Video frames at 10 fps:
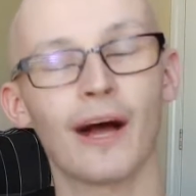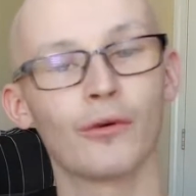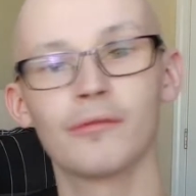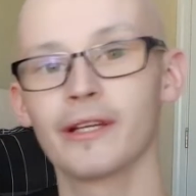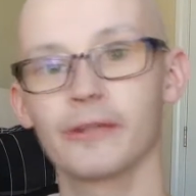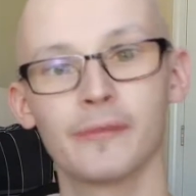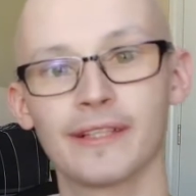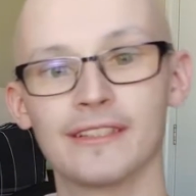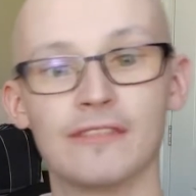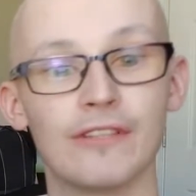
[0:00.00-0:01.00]
wouldn't be able to
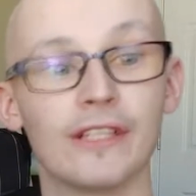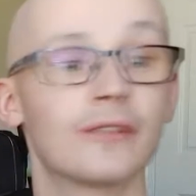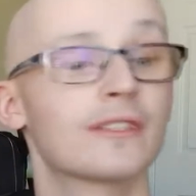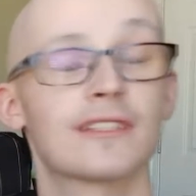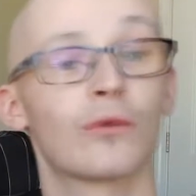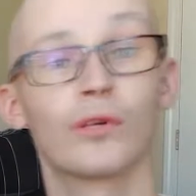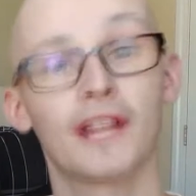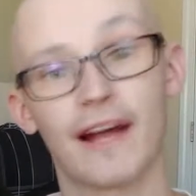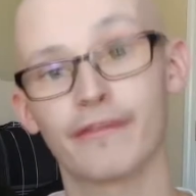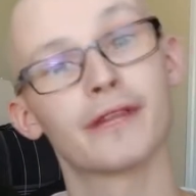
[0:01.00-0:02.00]
make these videos because I wouldn't
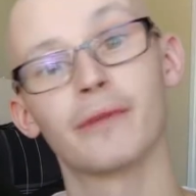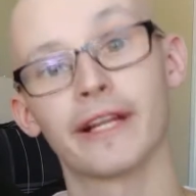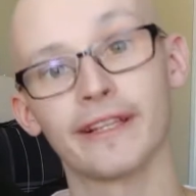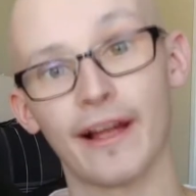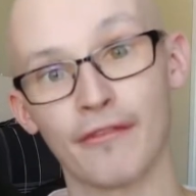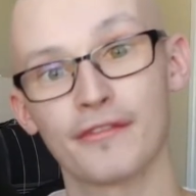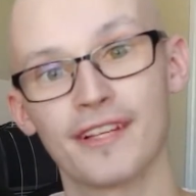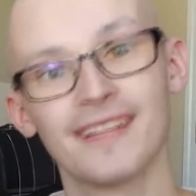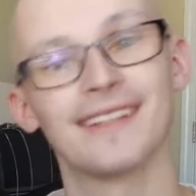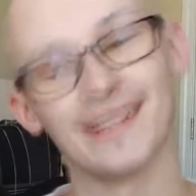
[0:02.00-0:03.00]
have any money left,
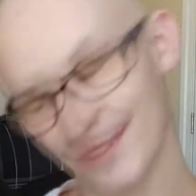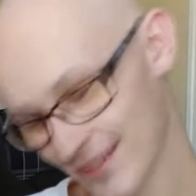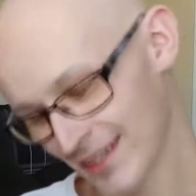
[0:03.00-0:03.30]
you know?